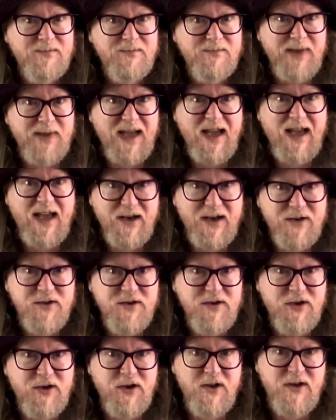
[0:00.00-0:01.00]
band,
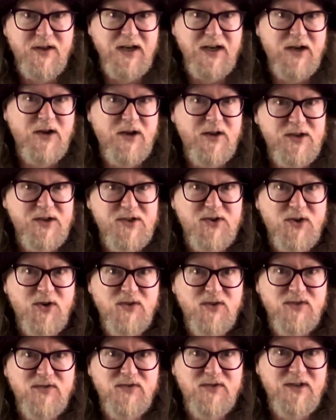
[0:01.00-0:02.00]
you know, they know the
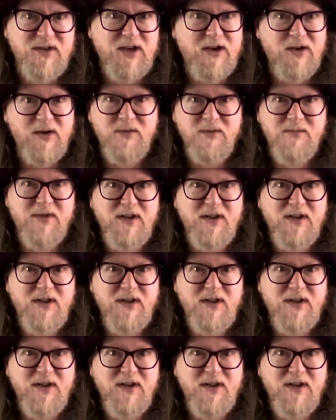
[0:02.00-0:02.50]
songs for, you know,